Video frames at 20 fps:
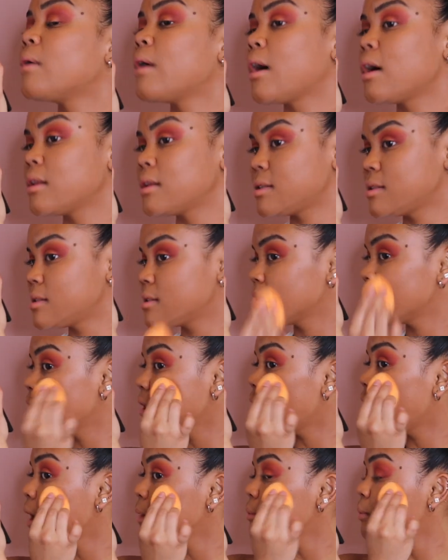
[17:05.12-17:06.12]
Wow, this is a
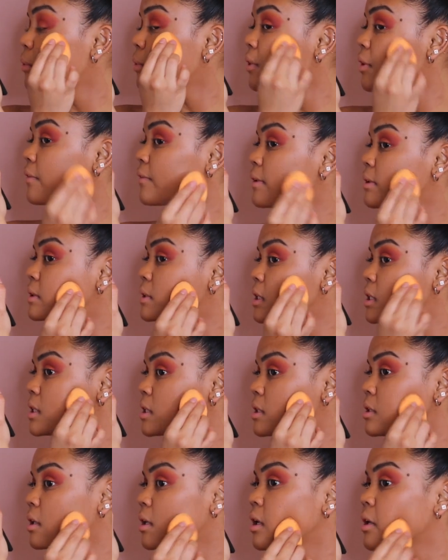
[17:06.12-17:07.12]
lot more
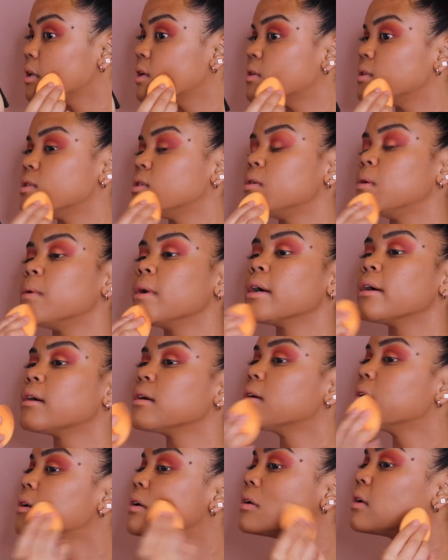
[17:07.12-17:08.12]
foundation than I usually
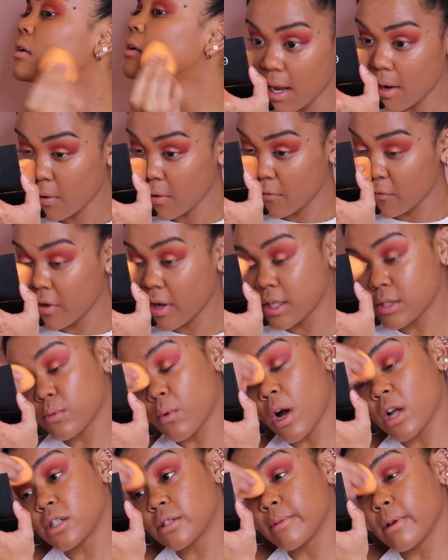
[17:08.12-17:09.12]
wear. I don't know if you guys
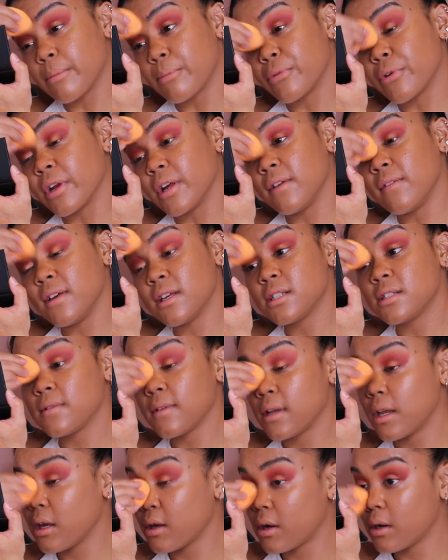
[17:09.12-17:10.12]
watched my previous
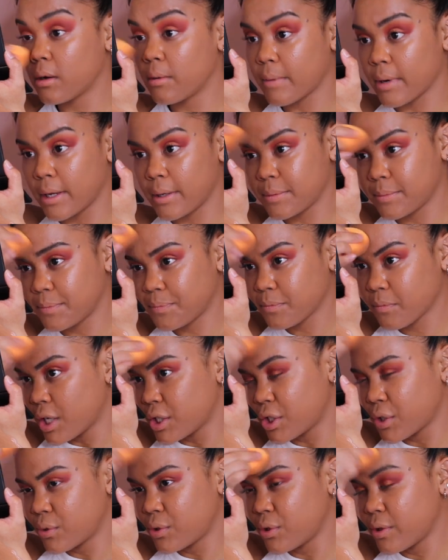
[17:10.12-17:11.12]
video, but
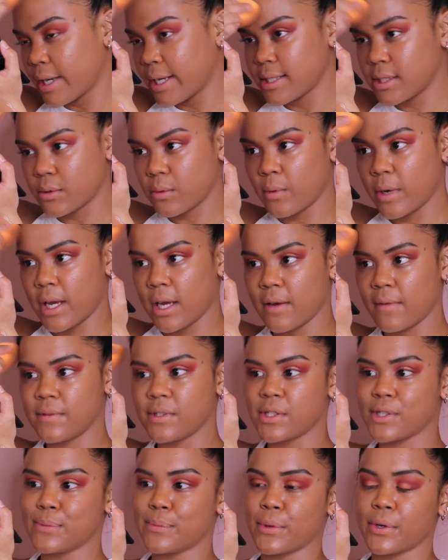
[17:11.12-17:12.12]
I showed you guys a way of
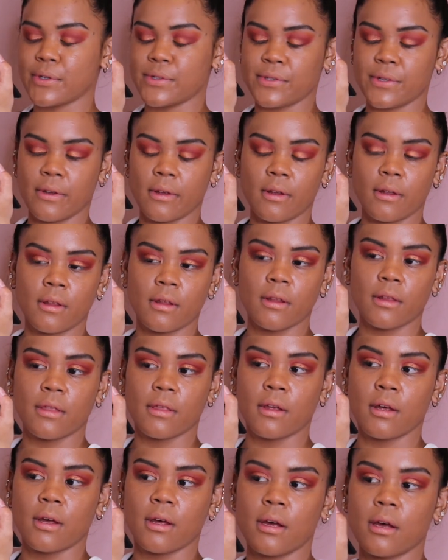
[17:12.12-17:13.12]
dispersing
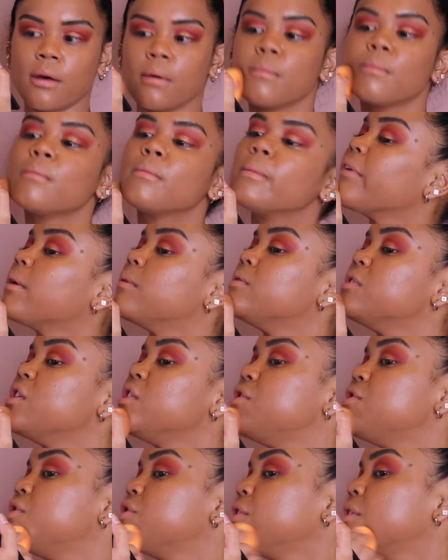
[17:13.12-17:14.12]
the
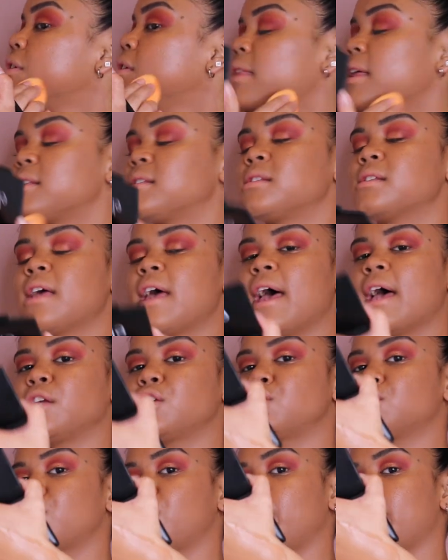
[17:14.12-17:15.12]
foundation that's
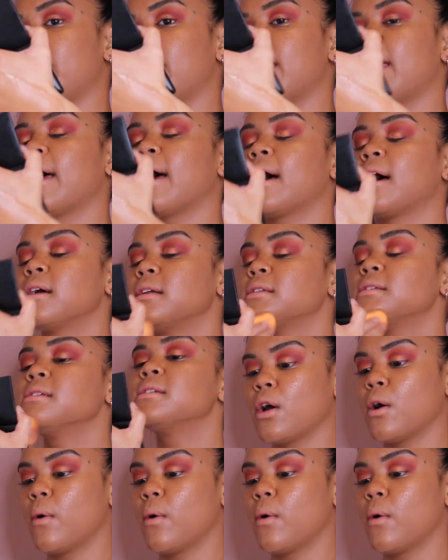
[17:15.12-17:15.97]
etched on my hand.